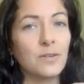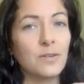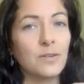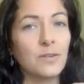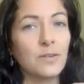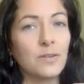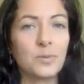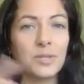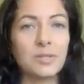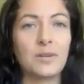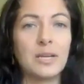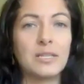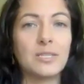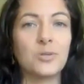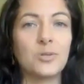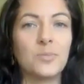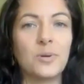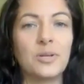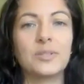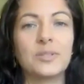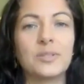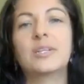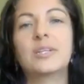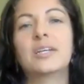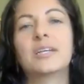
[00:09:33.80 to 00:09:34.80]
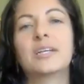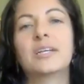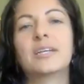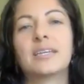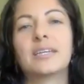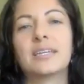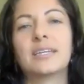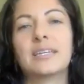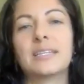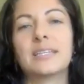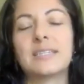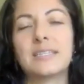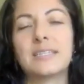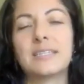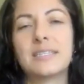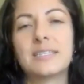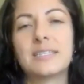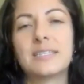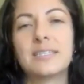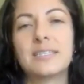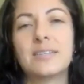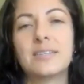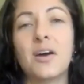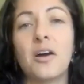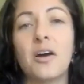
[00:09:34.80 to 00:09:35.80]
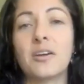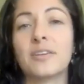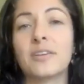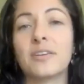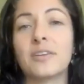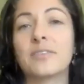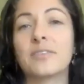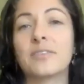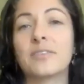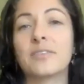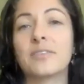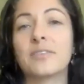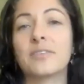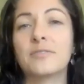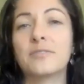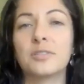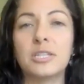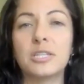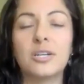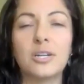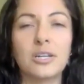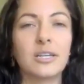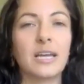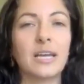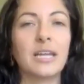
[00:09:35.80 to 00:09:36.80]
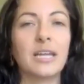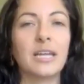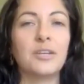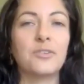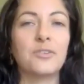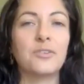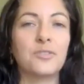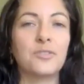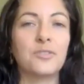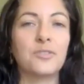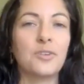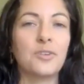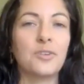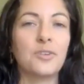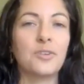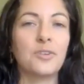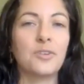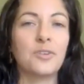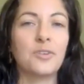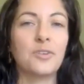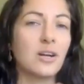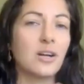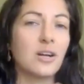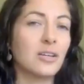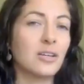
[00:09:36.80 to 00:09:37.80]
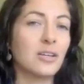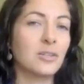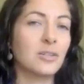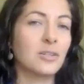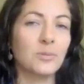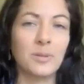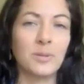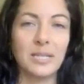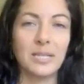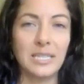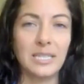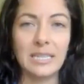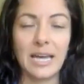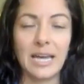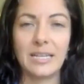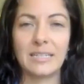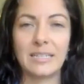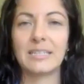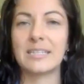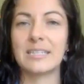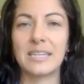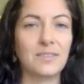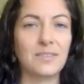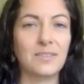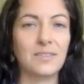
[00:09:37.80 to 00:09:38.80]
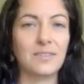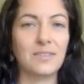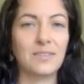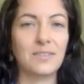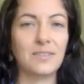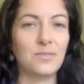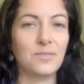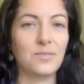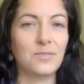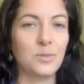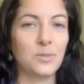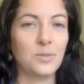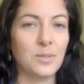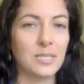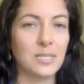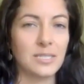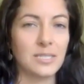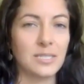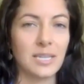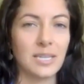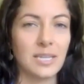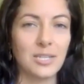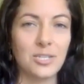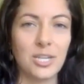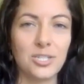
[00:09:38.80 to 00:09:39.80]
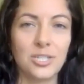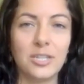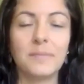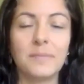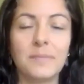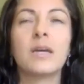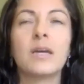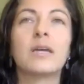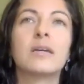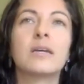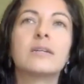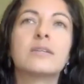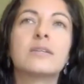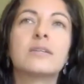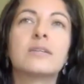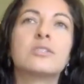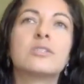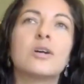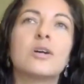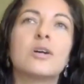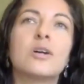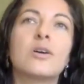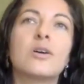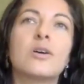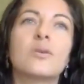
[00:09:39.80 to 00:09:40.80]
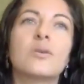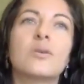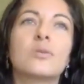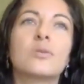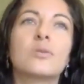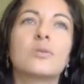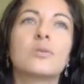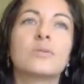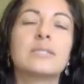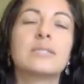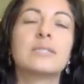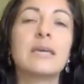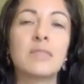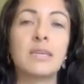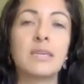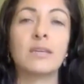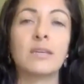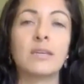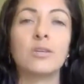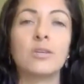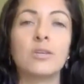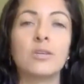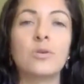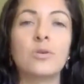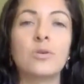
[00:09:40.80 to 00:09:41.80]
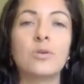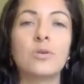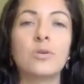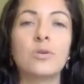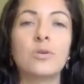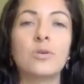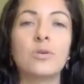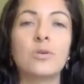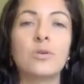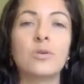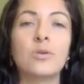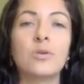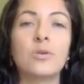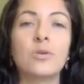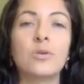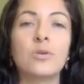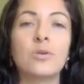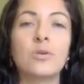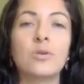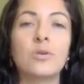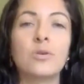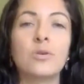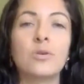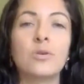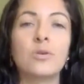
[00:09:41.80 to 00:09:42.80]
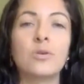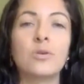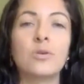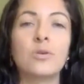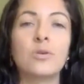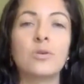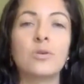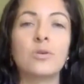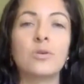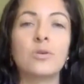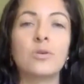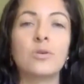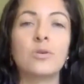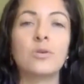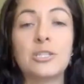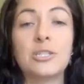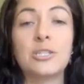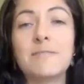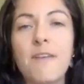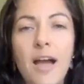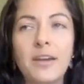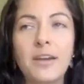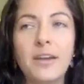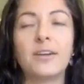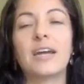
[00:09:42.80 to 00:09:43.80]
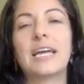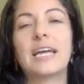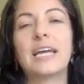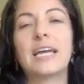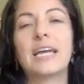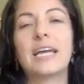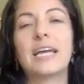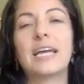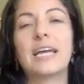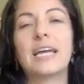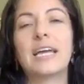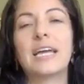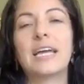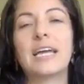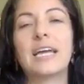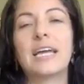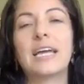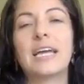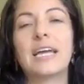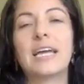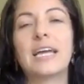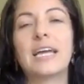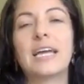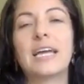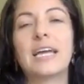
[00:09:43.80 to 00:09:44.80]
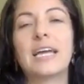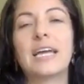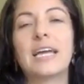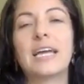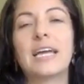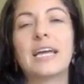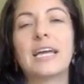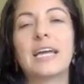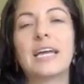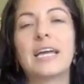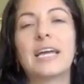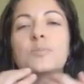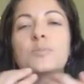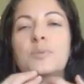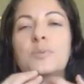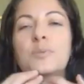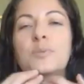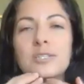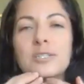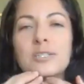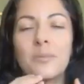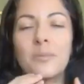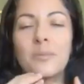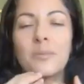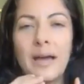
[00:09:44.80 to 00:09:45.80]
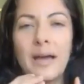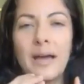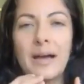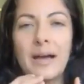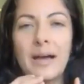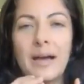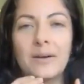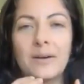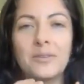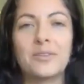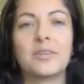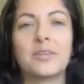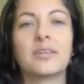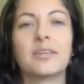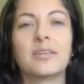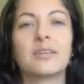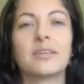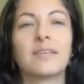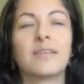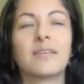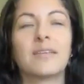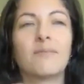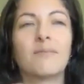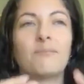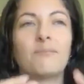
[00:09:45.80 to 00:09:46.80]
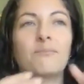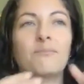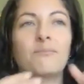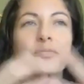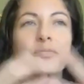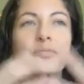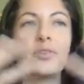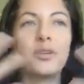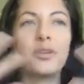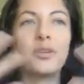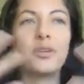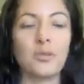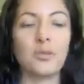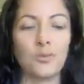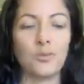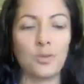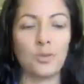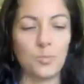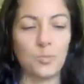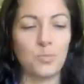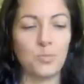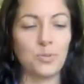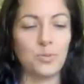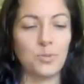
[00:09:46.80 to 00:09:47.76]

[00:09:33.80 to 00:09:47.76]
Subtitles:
bring the rice to a boil, it's not going to fully cook and you're not going to want to eat that. It's going to give you indigestion. So same thing, your digestive fire has to cook everything you put into your mouth.